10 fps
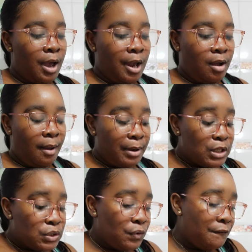I got my
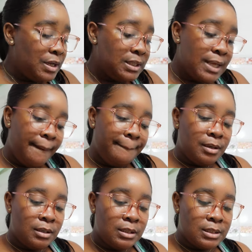two free
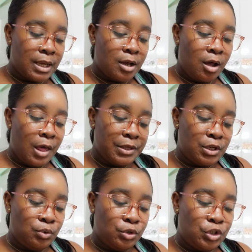samples. I got the
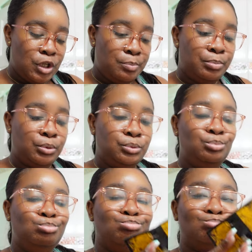Gucci Bloom.